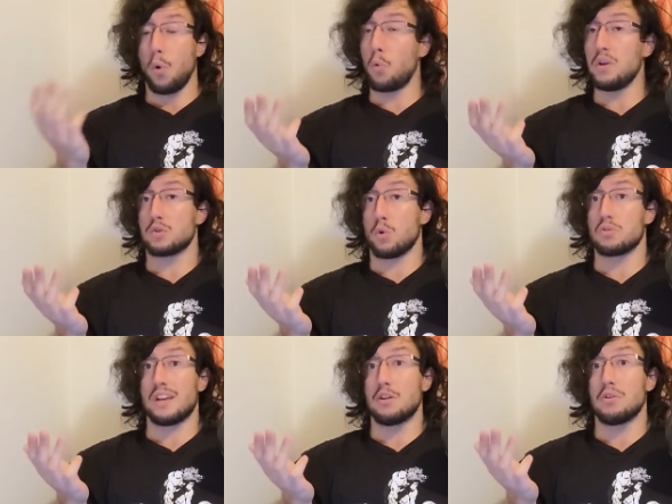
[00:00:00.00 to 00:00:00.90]
will
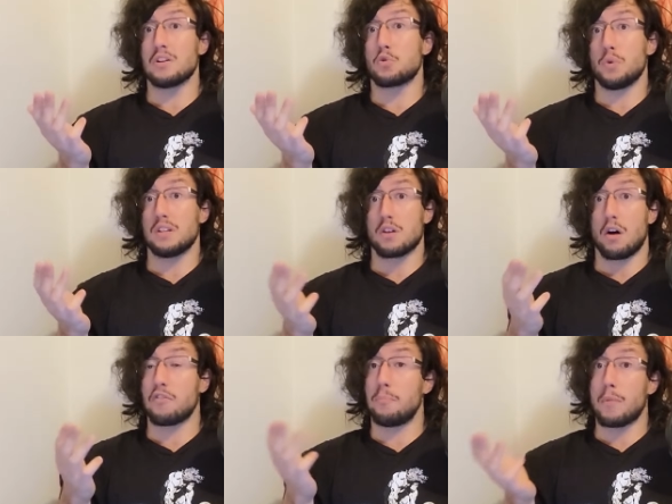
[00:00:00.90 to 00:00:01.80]
result in an increase
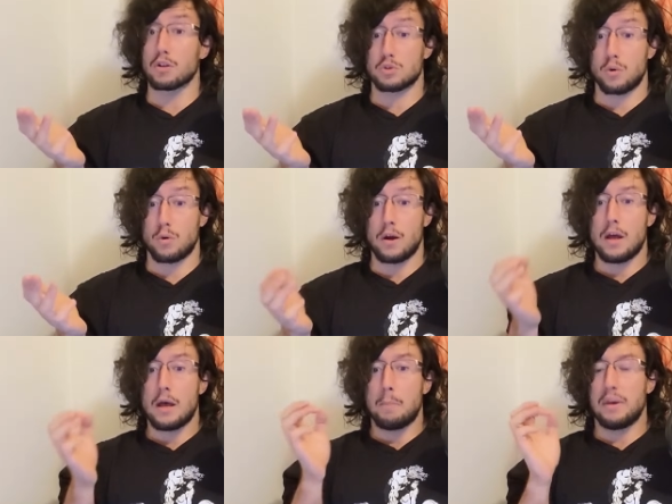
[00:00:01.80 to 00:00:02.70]
of muscle
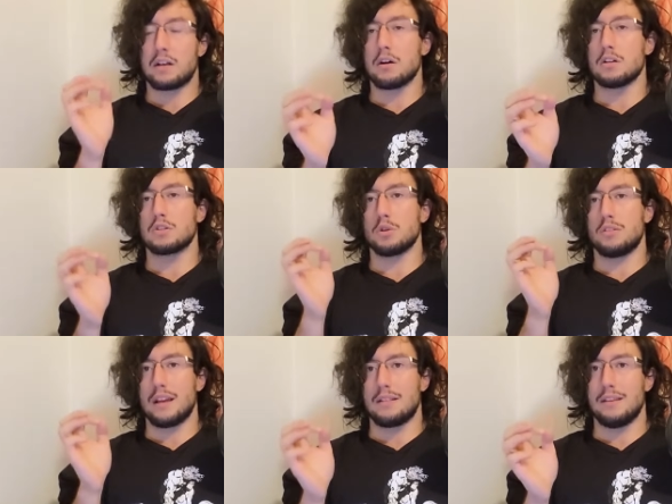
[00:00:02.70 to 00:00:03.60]
because the
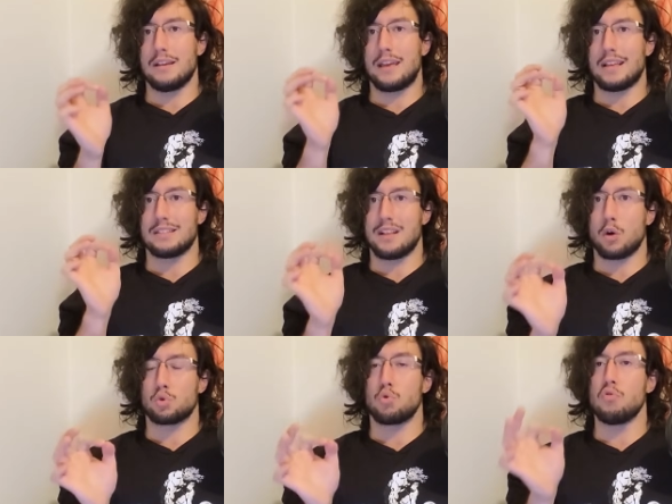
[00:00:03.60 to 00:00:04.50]
technique is
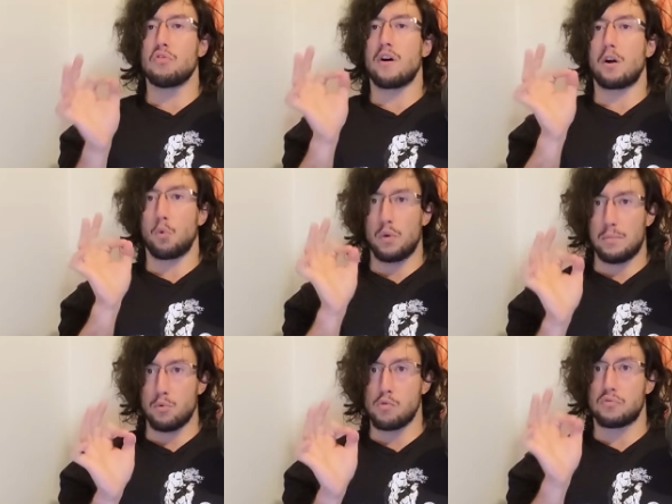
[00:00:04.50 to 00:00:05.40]
now too far
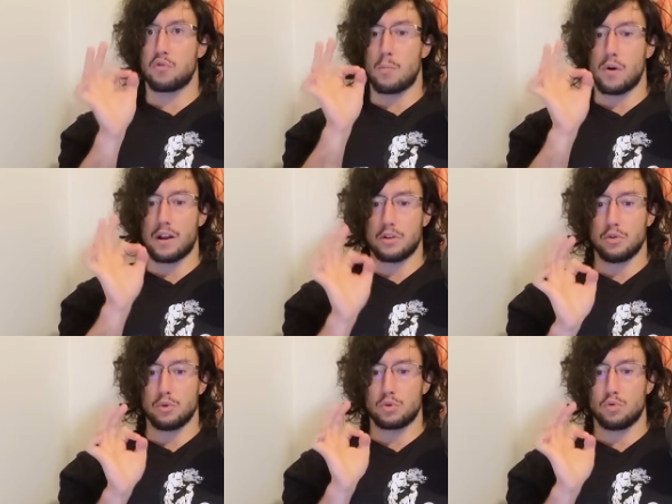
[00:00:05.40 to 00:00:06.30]
removed from what it
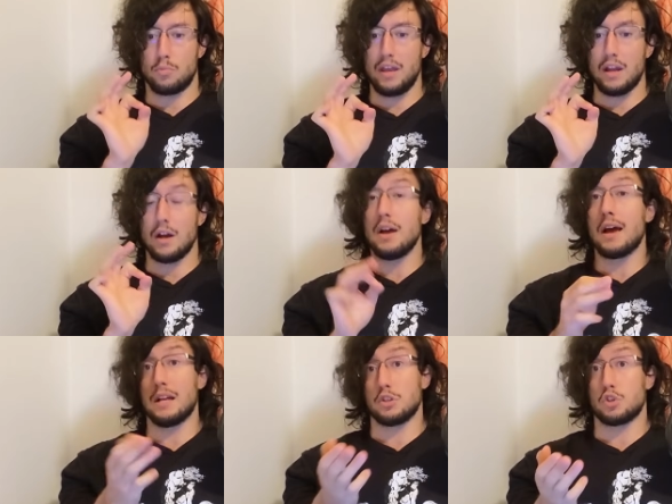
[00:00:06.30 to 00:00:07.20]
used to be.
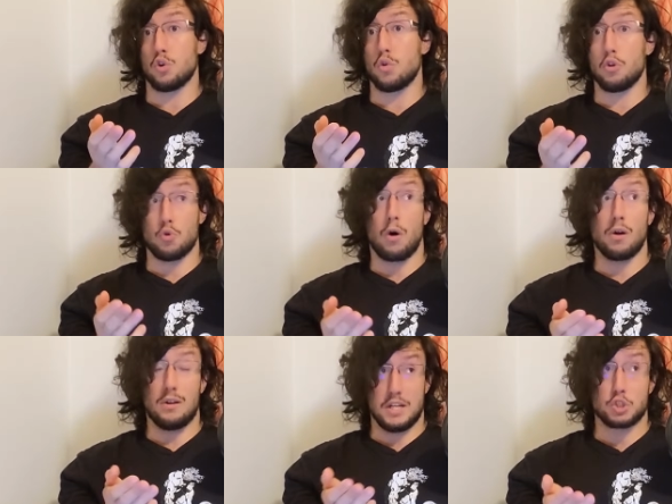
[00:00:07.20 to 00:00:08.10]
And so you
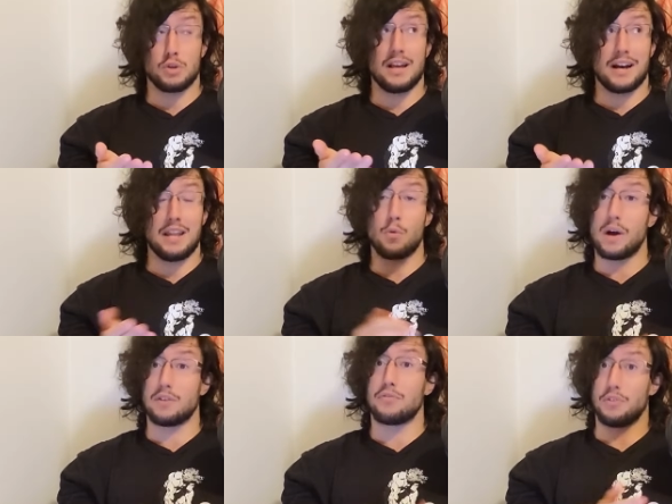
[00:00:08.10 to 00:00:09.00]
are literally adding
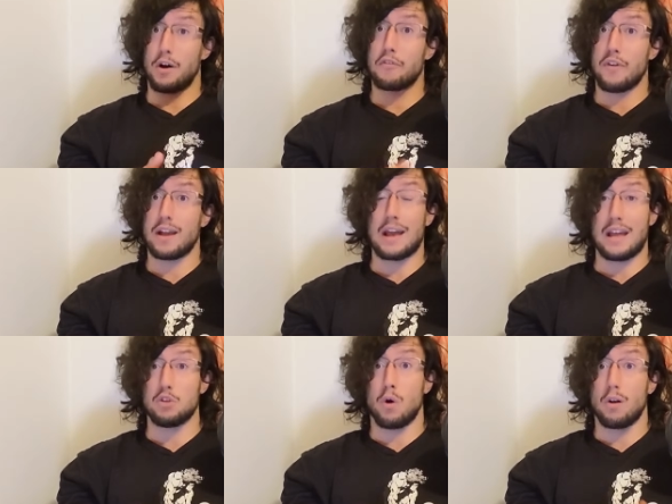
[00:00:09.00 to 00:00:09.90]
weight for nothing
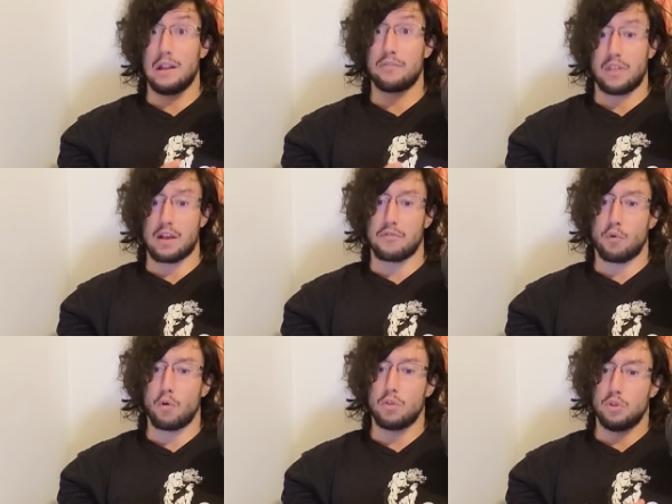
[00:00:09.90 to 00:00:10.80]
and you're lifting
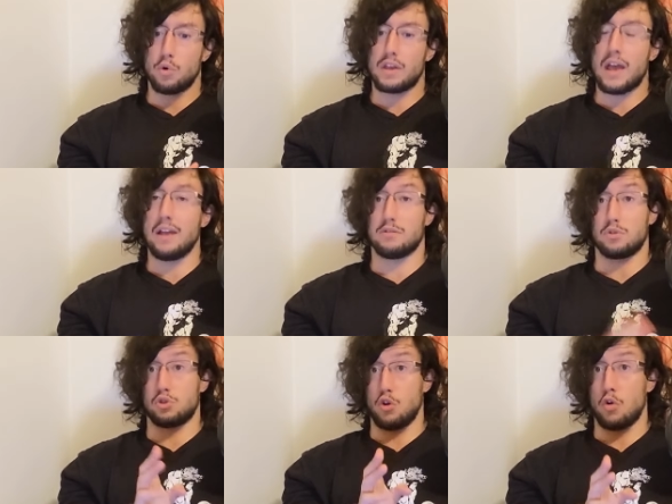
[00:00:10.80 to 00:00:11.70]
for no
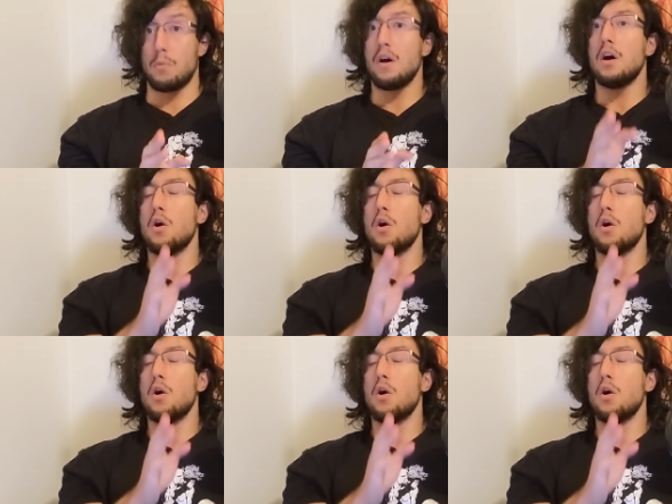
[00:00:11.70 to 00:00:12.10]
gains. So